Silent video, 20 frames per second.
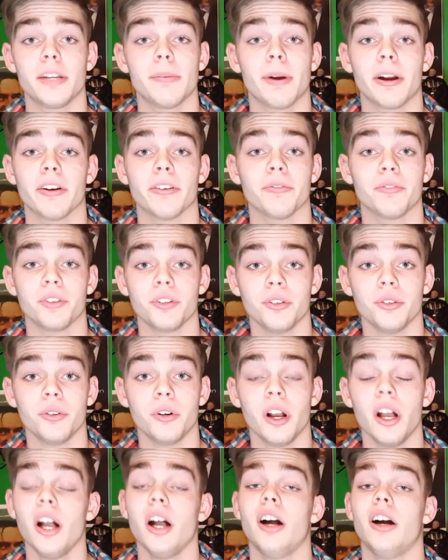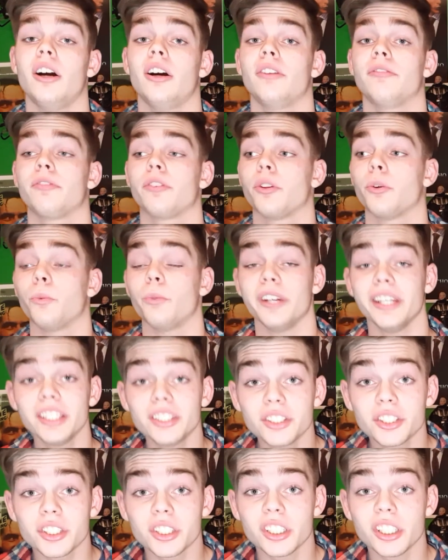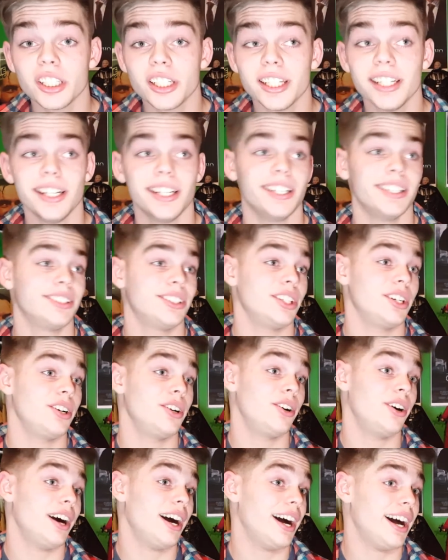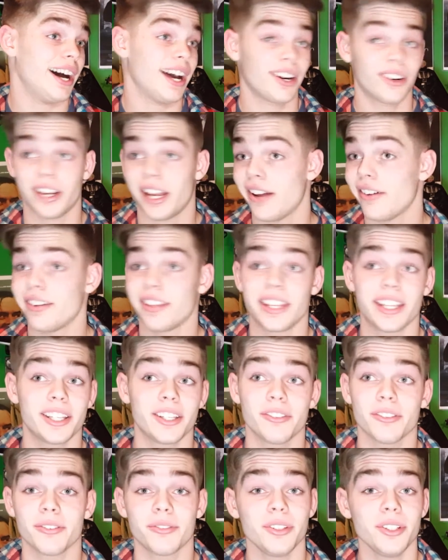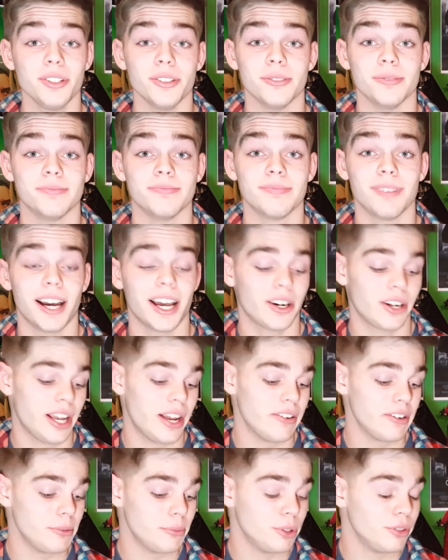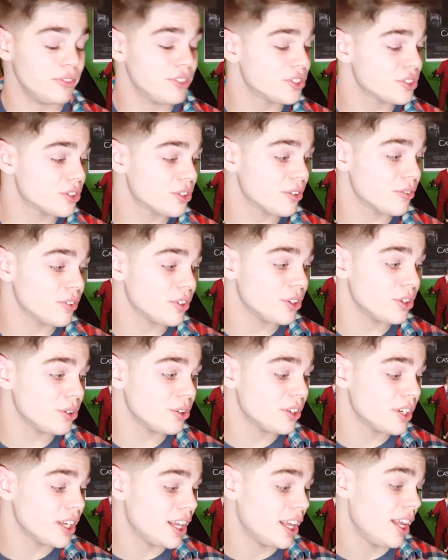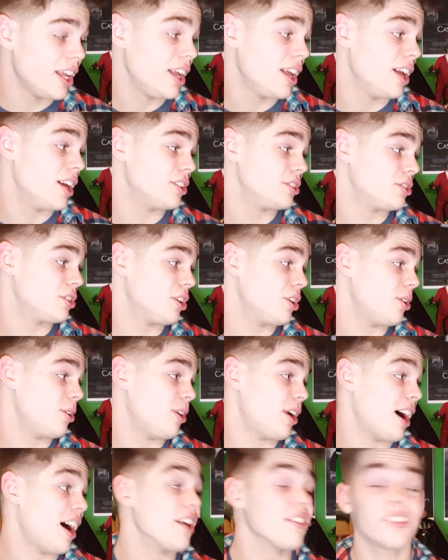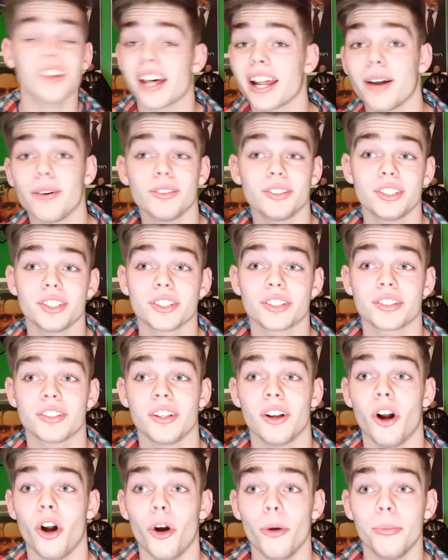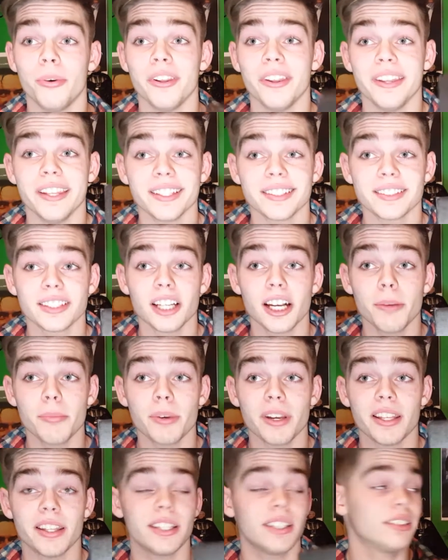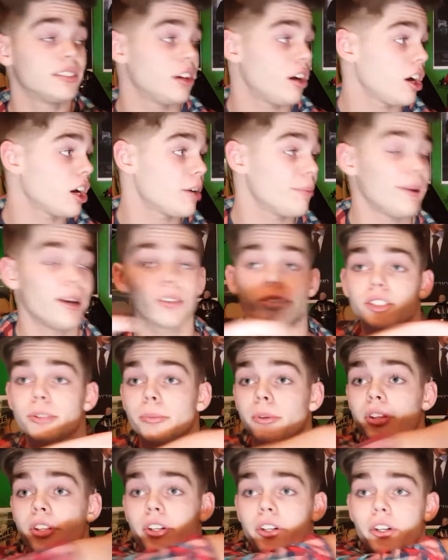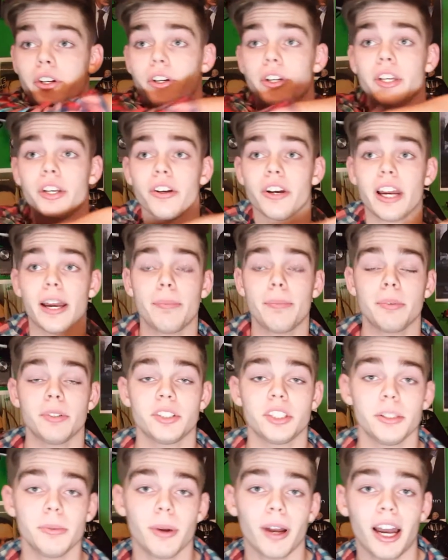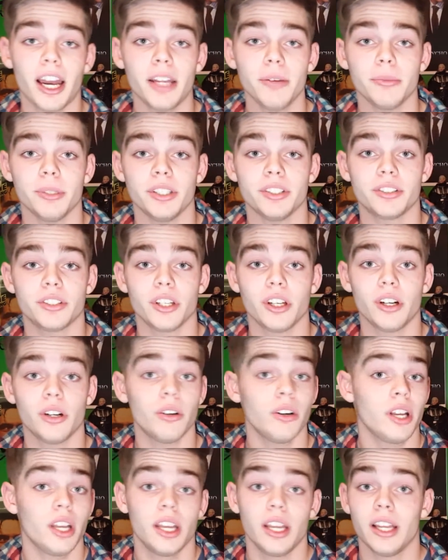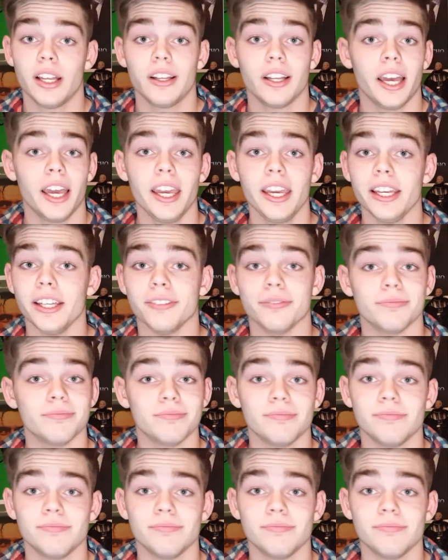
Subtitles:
my review for The Witch, so I don't have anything to review. I don't have any movies to review, so I thought I would just open this up and then talk about some of the nerdy crap you see behind me. So, hey,